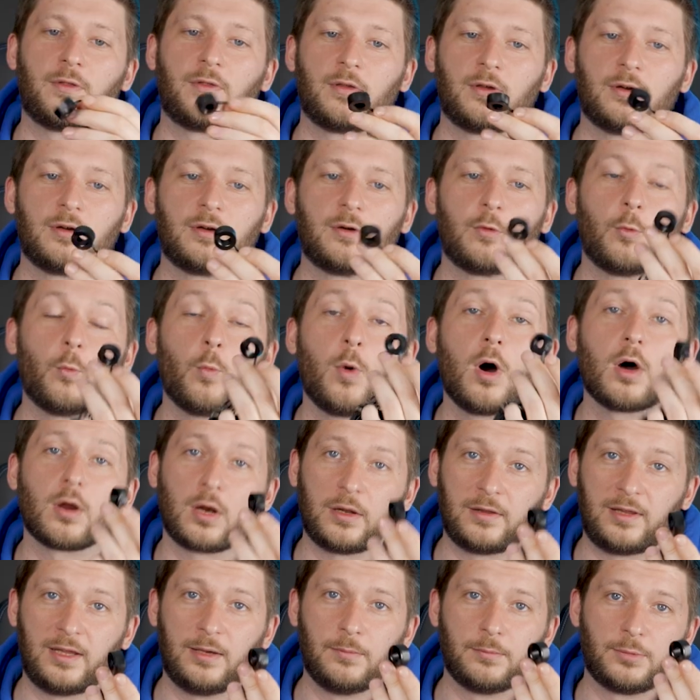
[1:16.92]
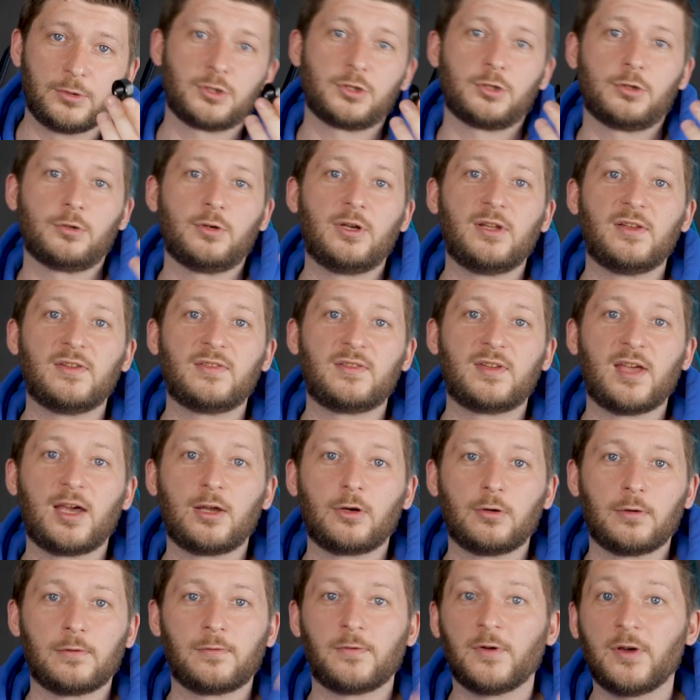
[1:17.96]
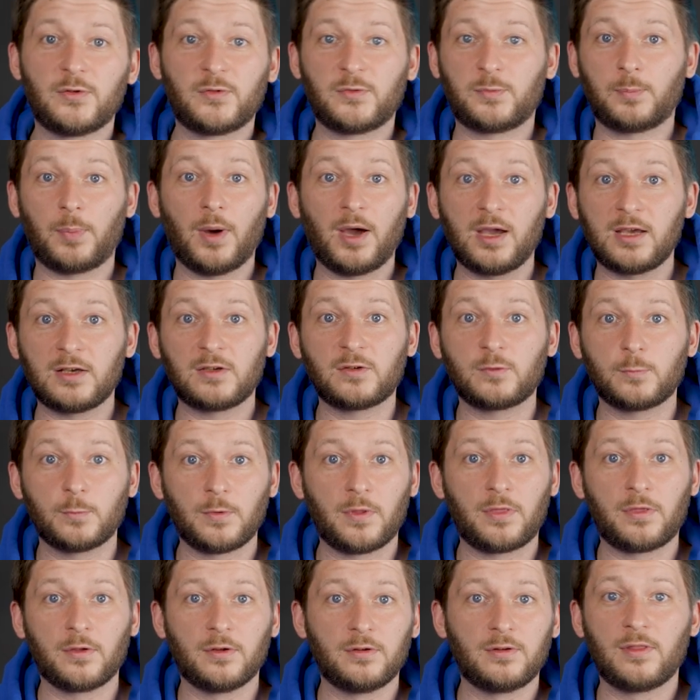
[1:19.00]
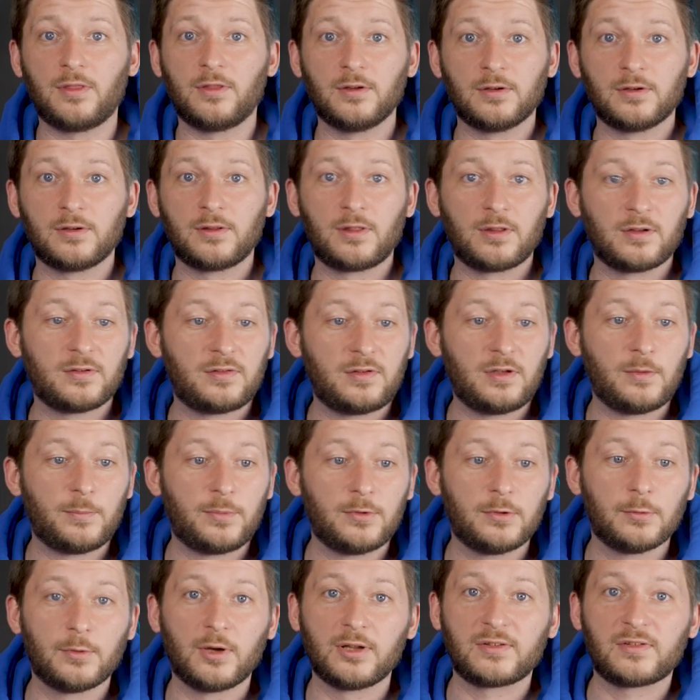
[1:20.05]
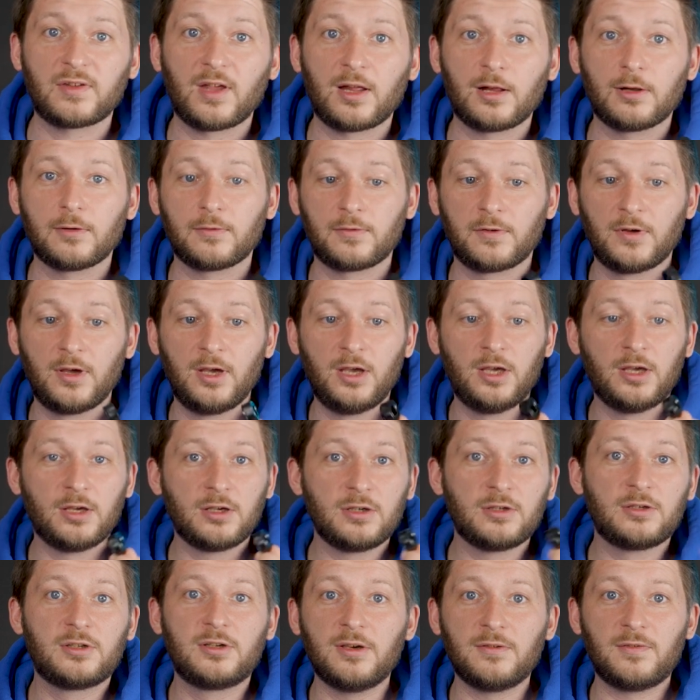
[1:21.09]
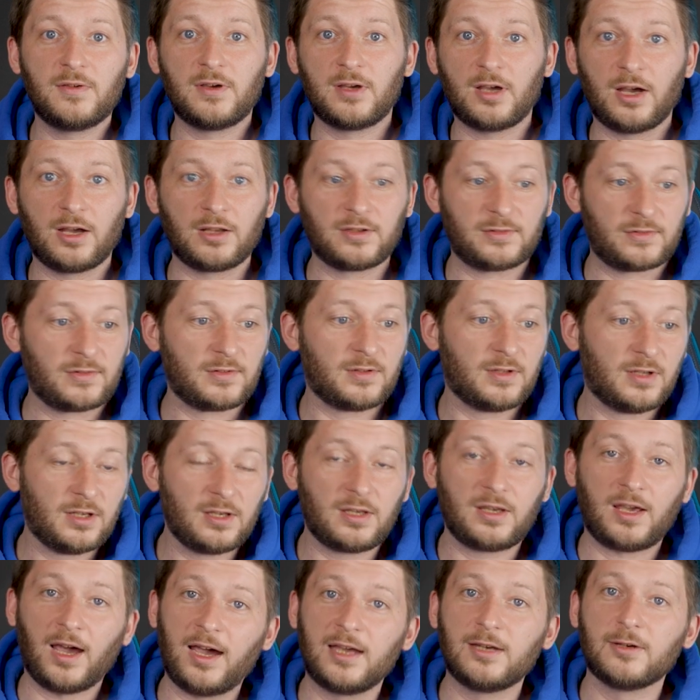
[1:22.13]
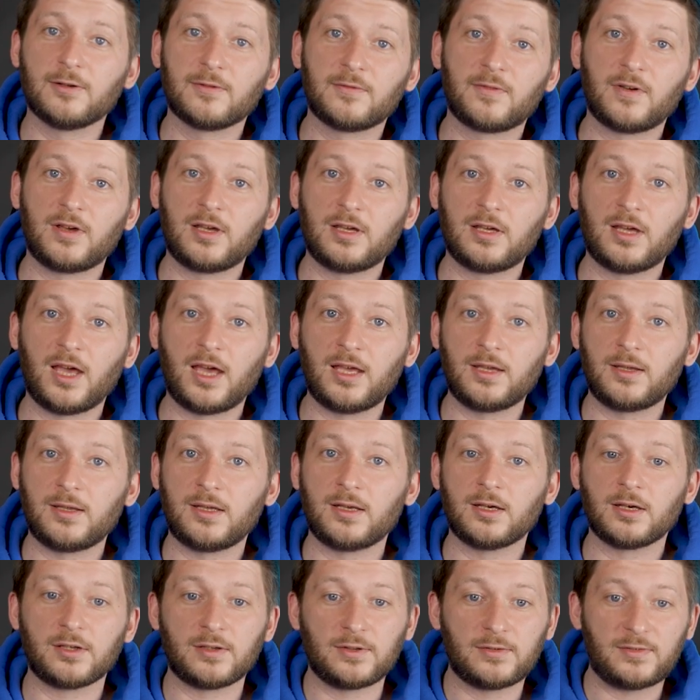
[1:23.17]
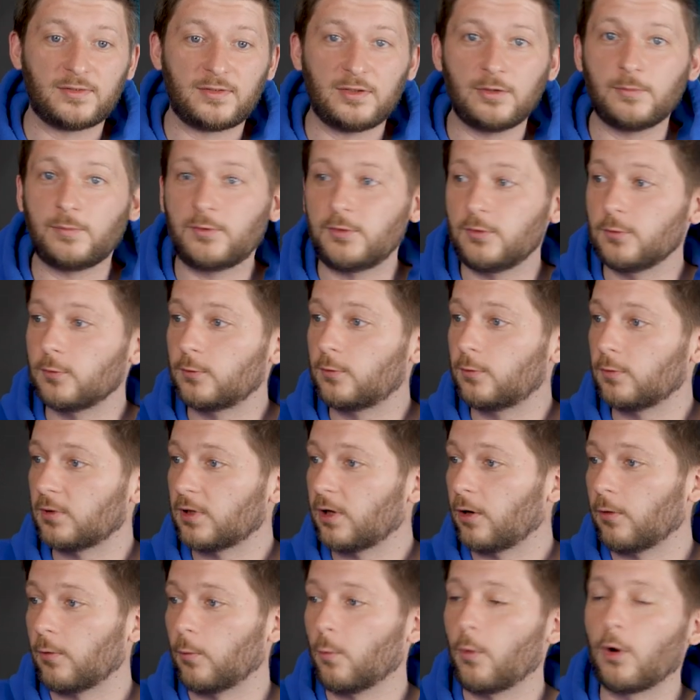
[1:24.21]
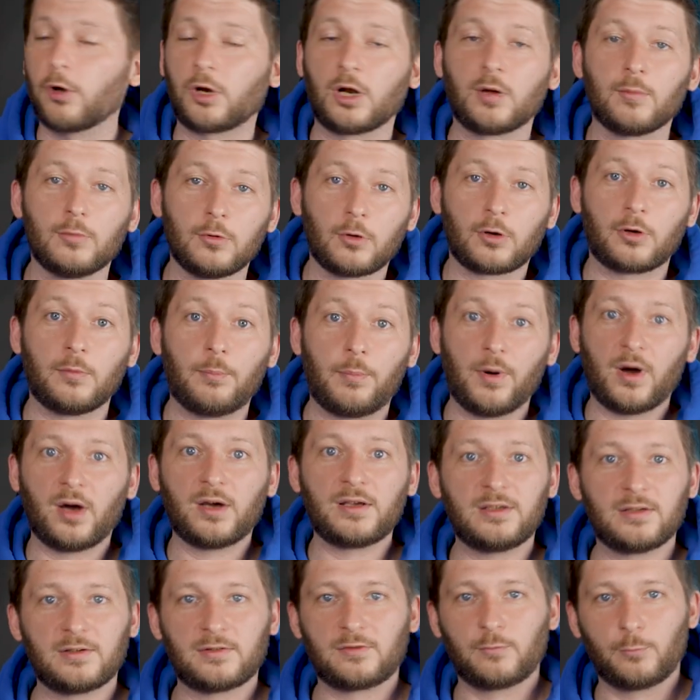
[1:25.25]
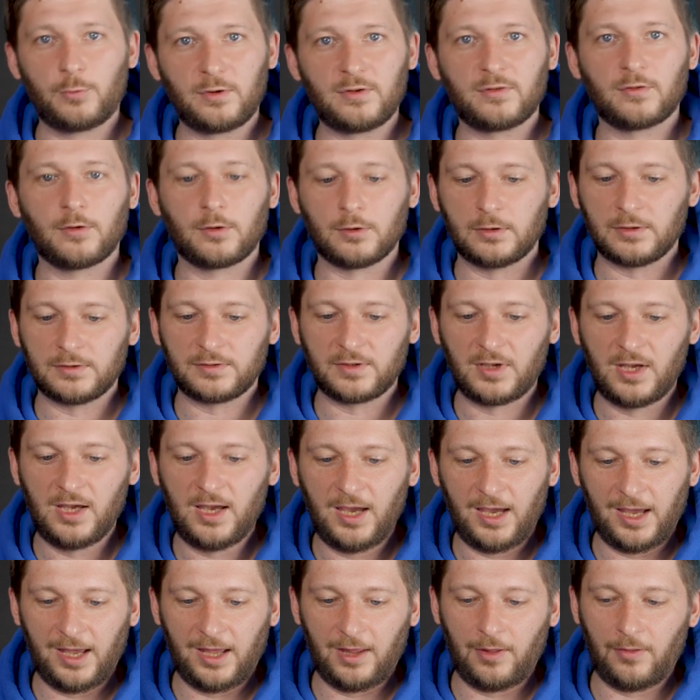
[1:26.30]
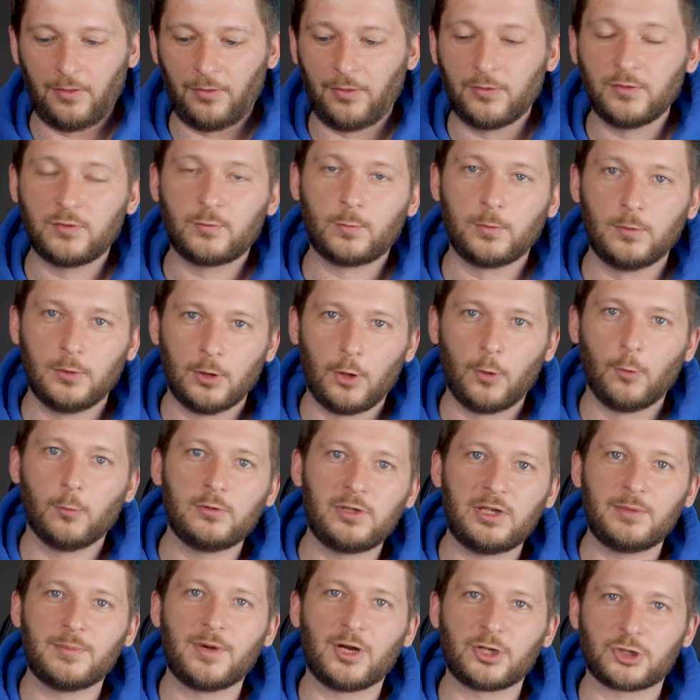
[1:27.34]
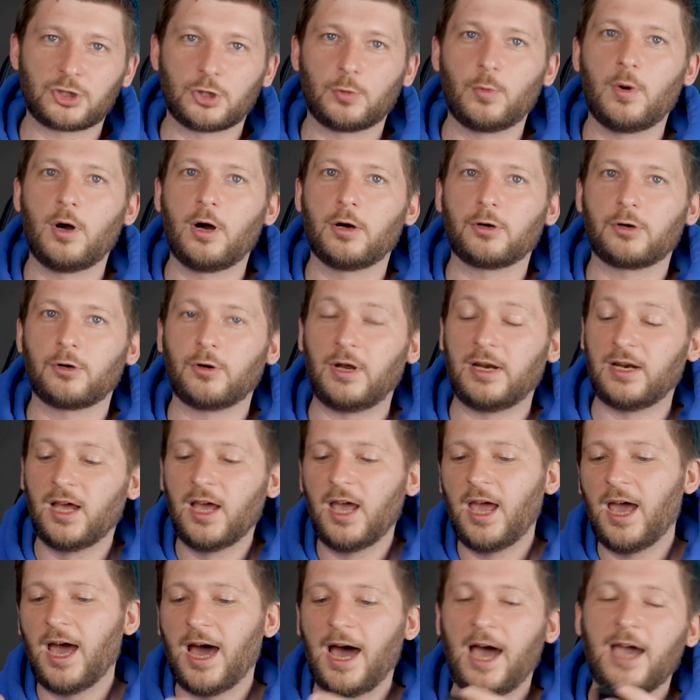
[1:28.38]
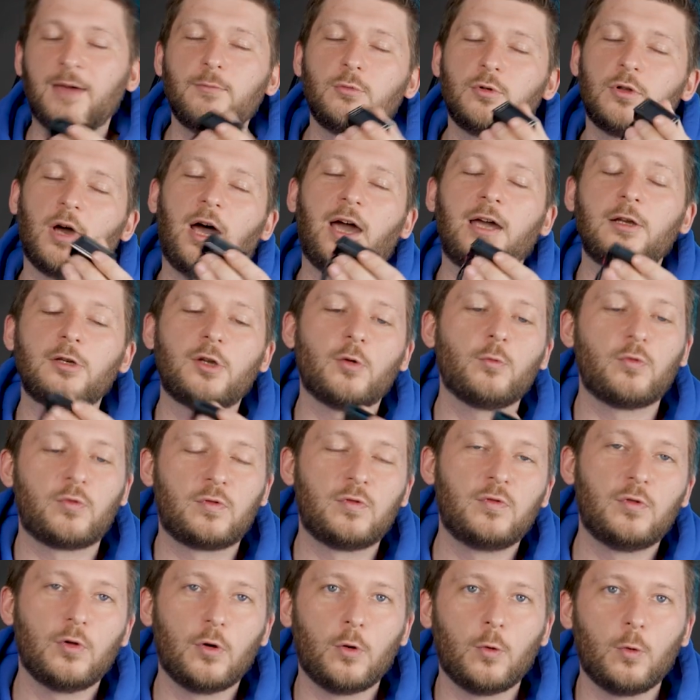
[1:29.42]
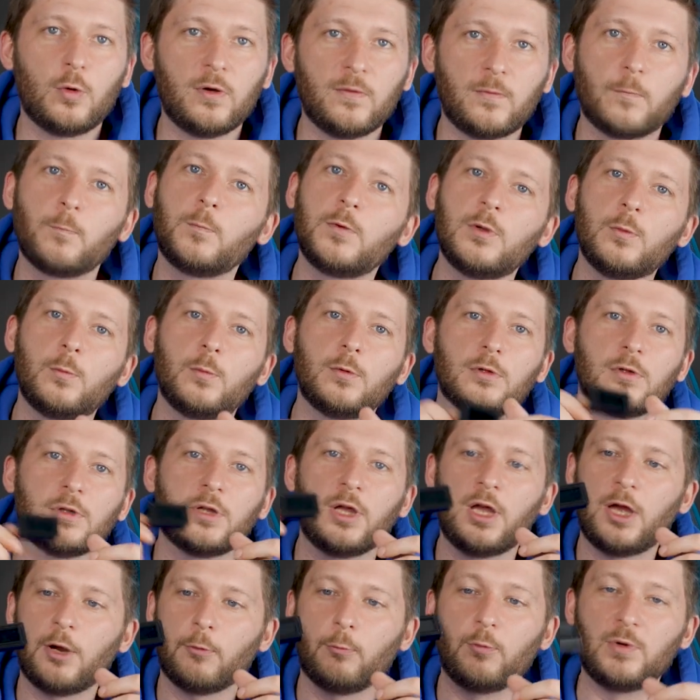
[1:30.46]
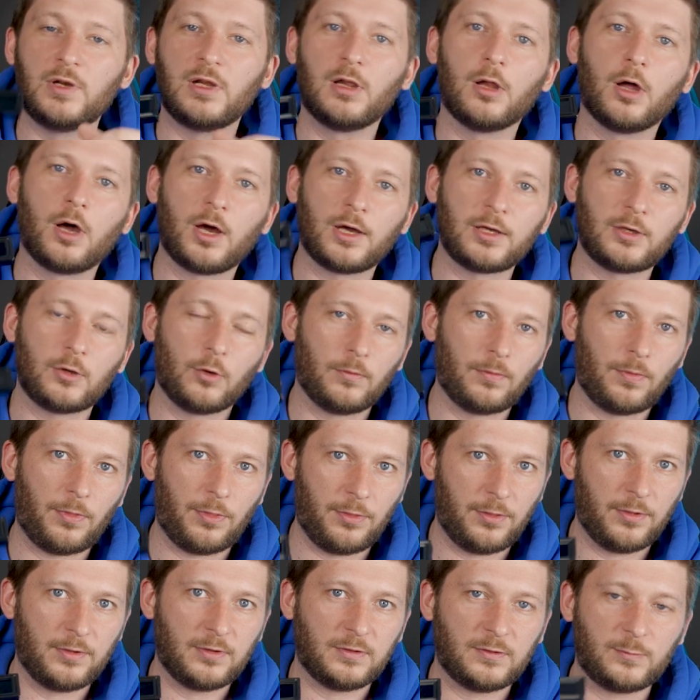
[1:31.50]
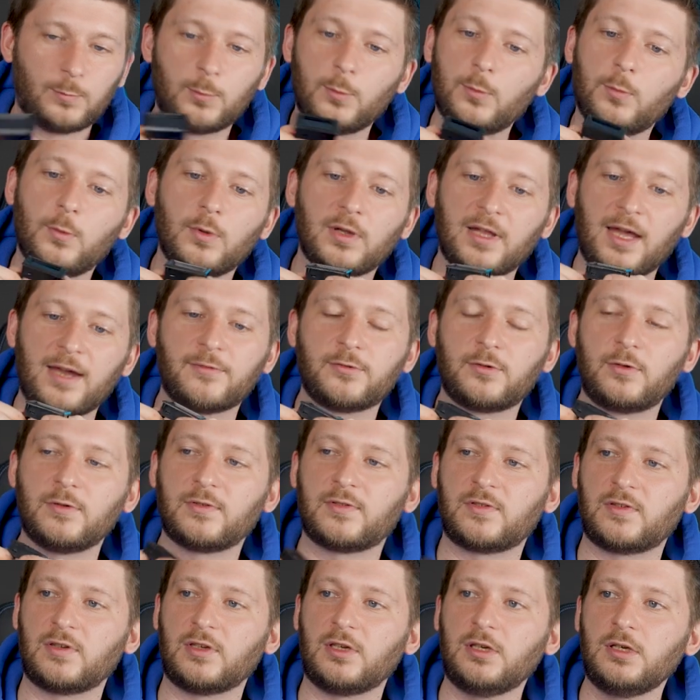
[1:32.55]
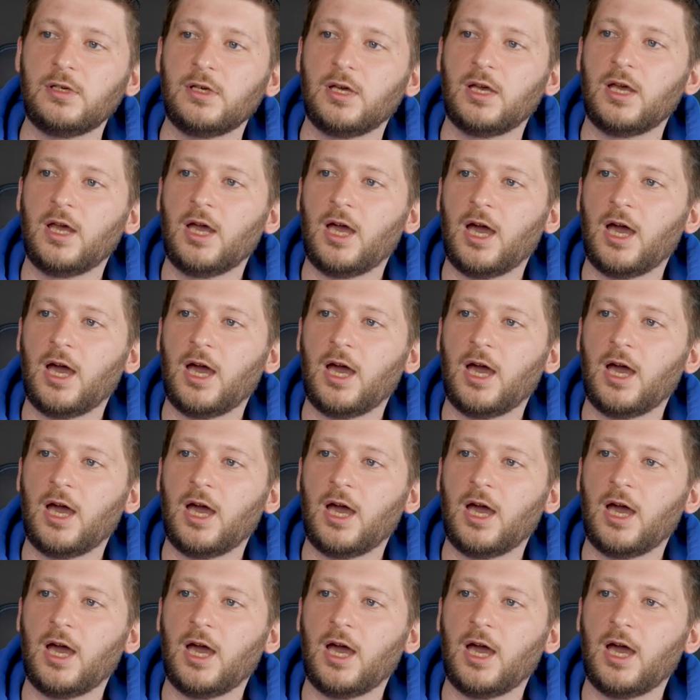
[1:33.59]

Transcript: the water temperature instead of spikes within the, the CPU itself, giving us kind of a, a, a uh CPU cooler water block biased result and this will only measure water and I'm, I don't know if we will rely on this. We will have to see.